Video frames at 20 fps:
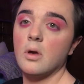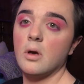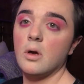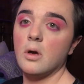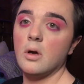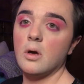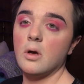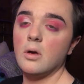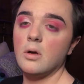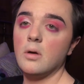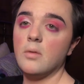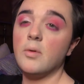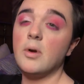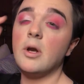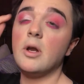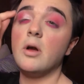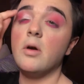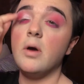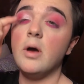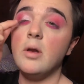And we're
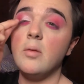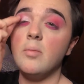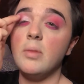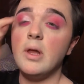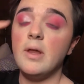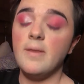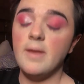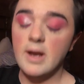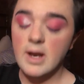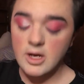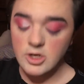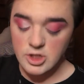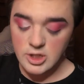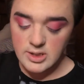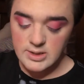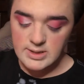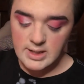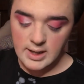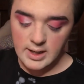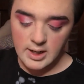gonna go ahead and blend that edge in
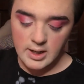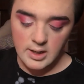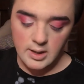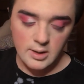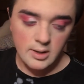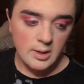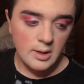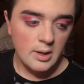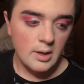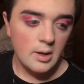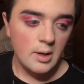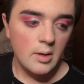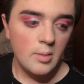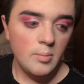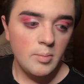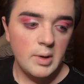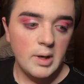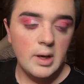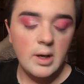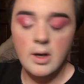a second,
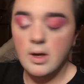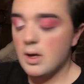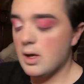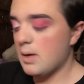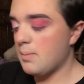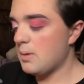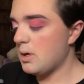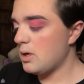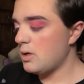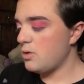but I'm gonna